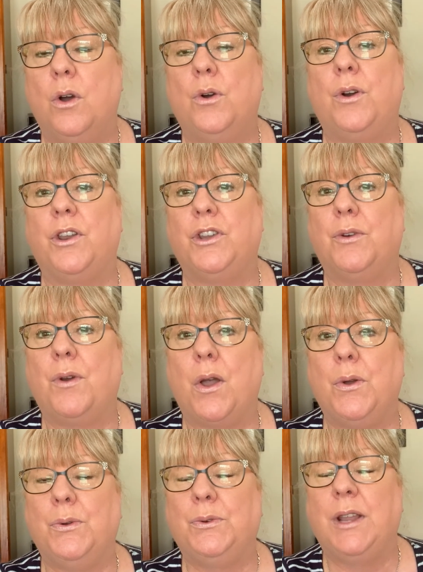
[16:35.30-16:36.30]
or on your
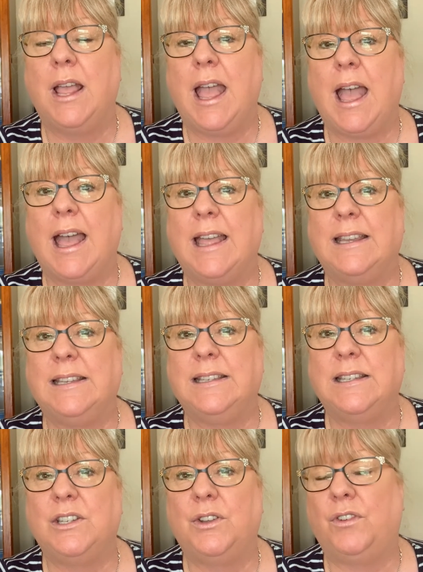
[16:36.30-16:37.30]
own
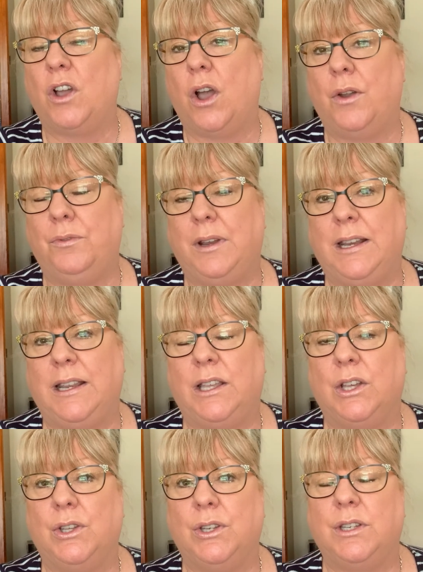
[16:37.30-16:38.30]
and you've got a really
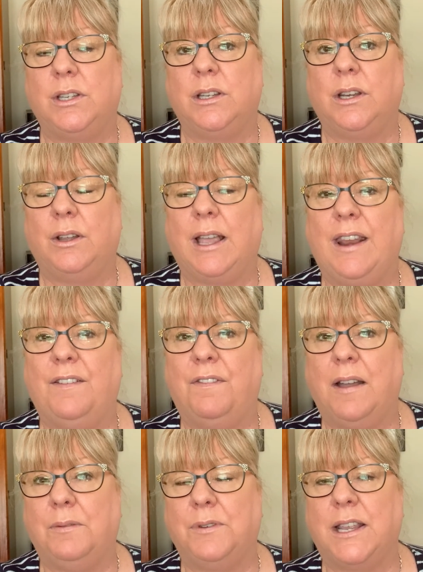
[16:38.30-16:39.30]
good, you know, kind of
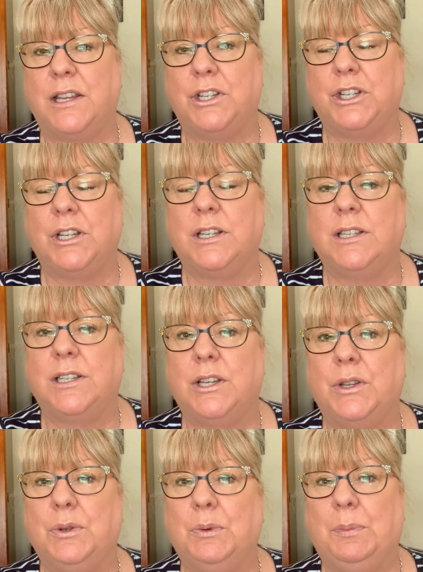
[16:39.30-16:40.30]
foundation
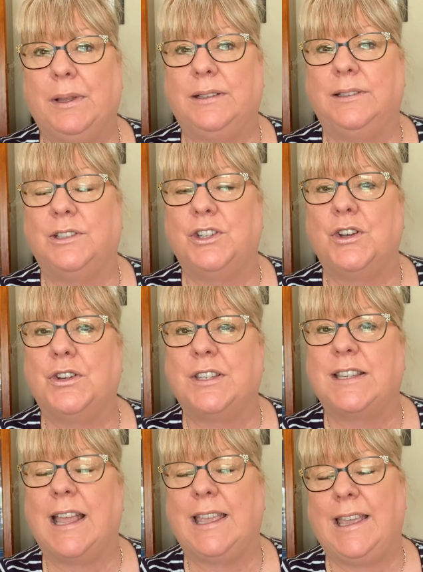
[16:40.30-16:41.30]
to build your
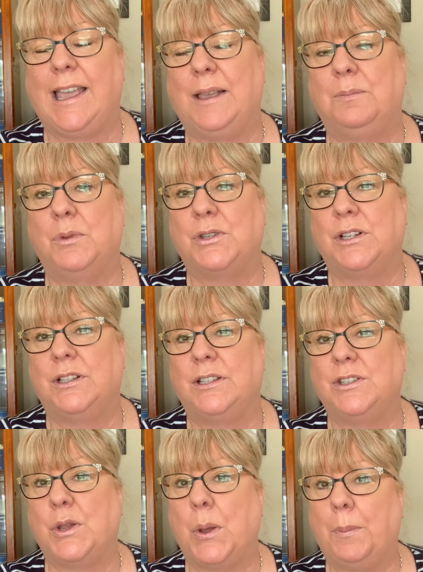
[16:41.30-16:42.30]
psychic
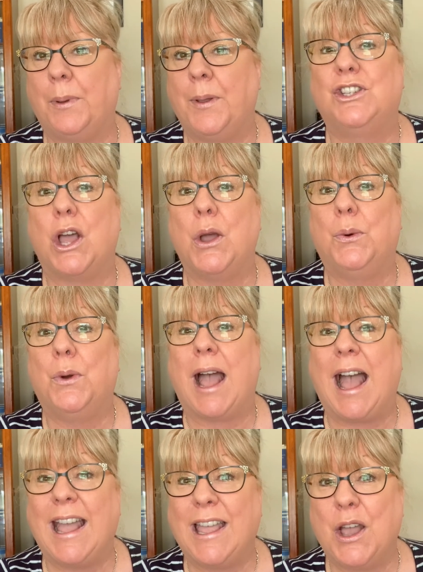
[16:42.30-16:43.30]
muscles up. So
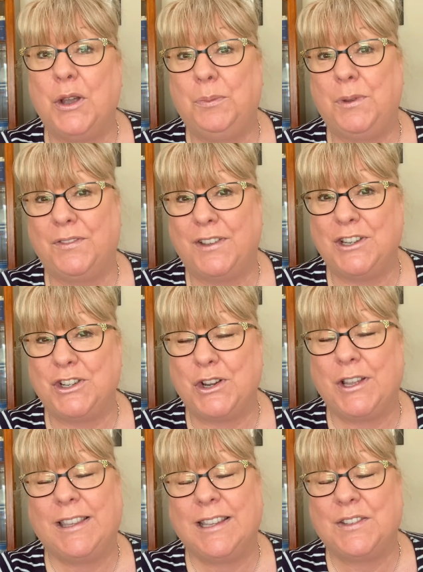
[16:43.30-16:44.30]
I hope you've
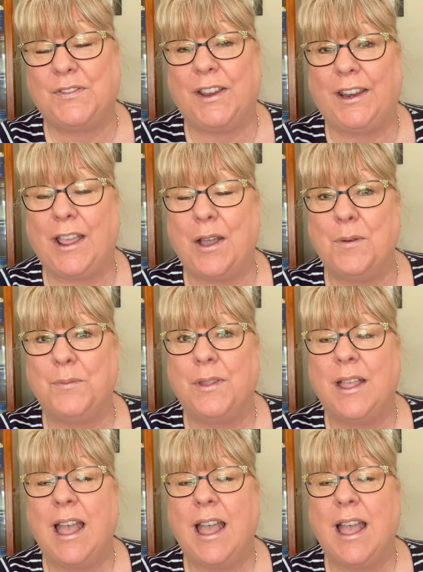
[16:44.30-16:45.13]
enjoyed this video.